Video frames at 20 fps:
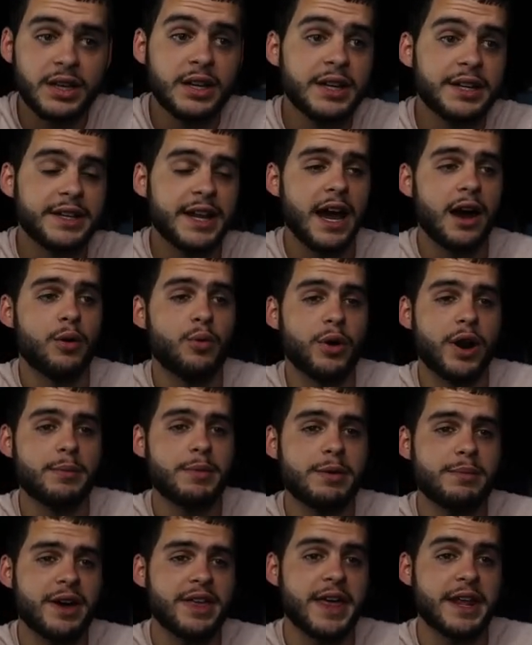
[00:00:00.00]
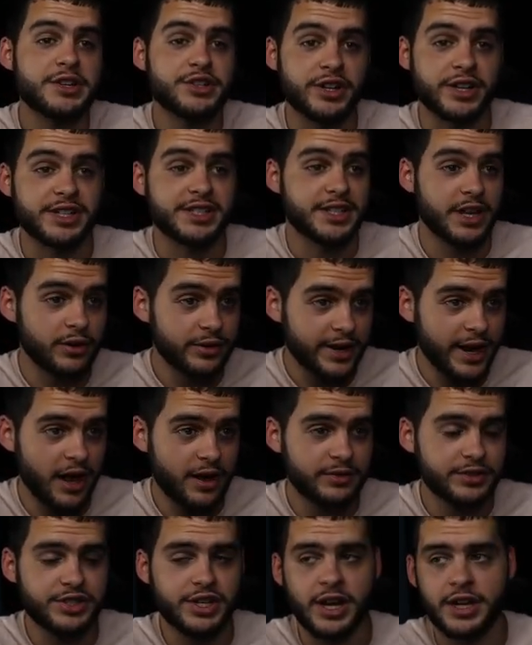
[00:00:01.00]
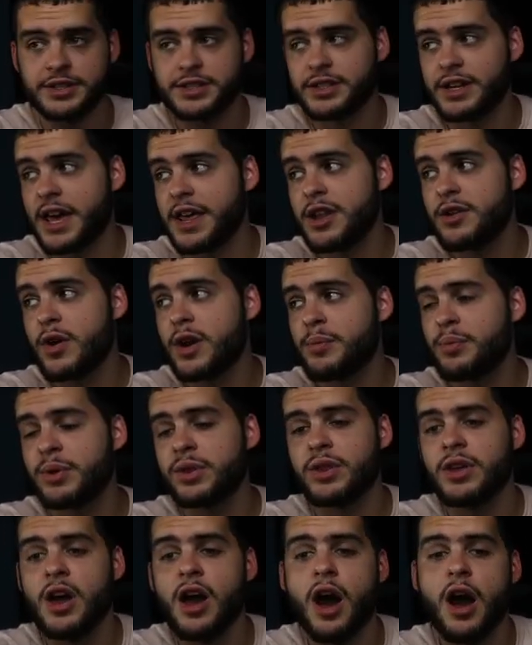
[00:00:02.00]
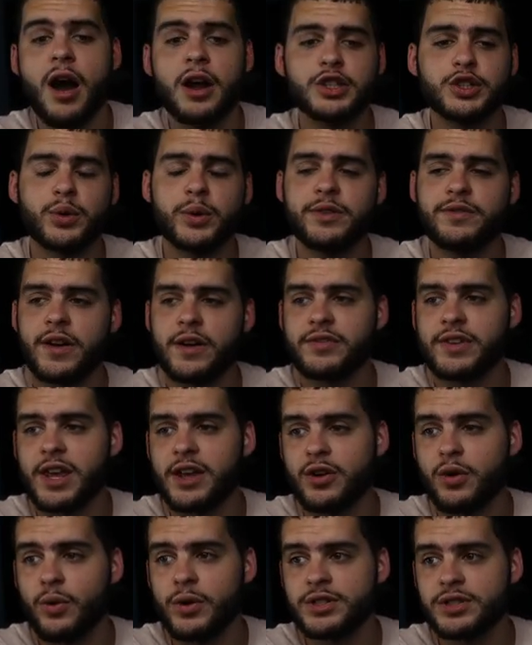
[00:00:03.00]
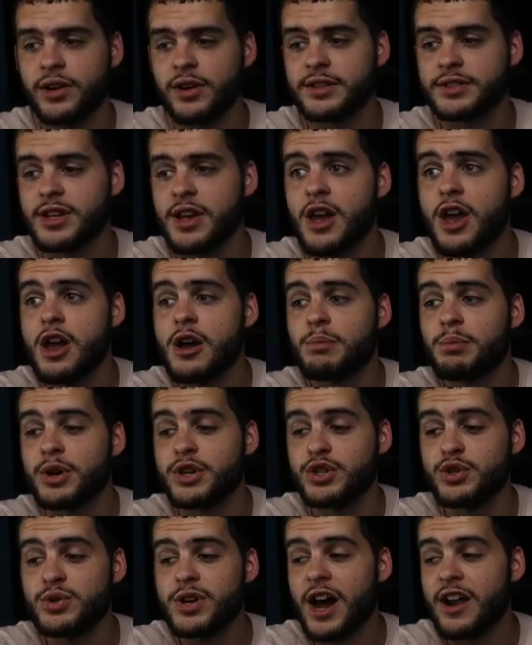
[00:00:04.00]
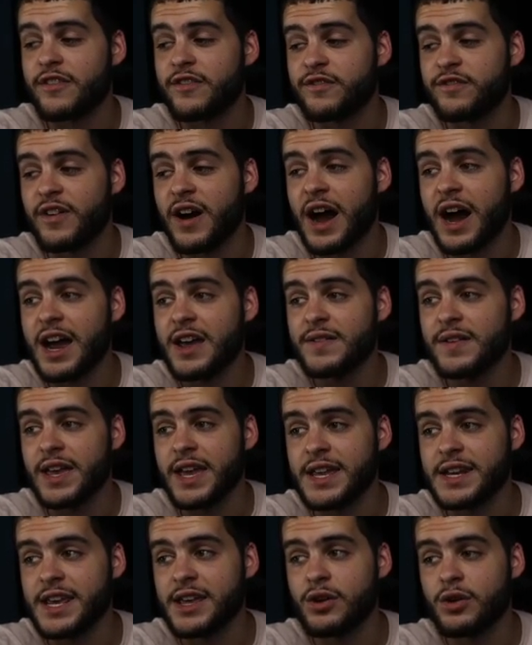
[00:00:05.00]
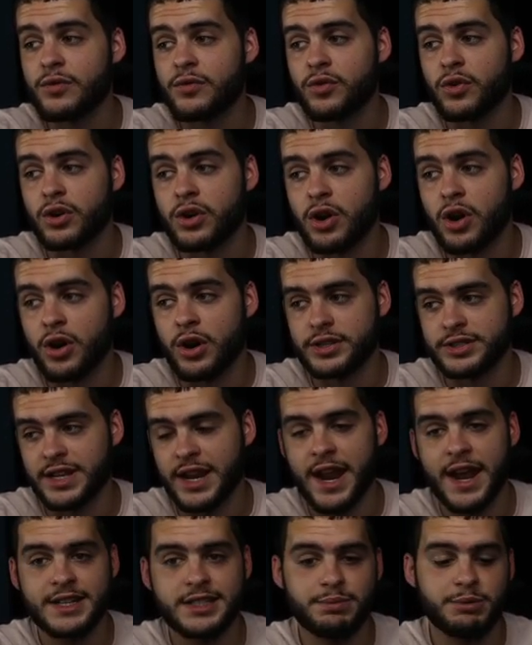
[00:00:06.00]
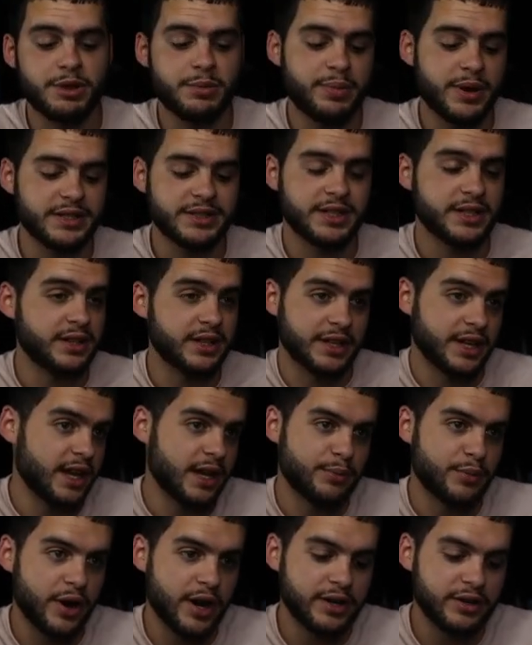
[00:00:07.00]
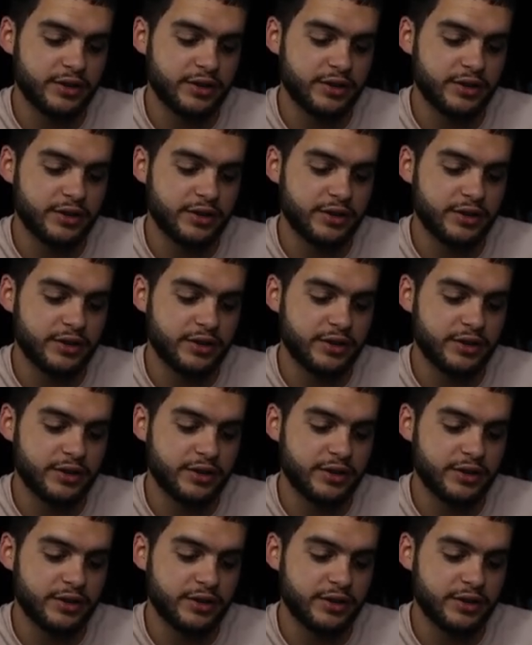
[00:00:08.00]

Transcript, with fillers: Now, what I mean by that is you're going to sell Calvin Johnson, and then you end up with 125K coins lost, but you got 588 overall cards. That has to be the best thing in the game, right?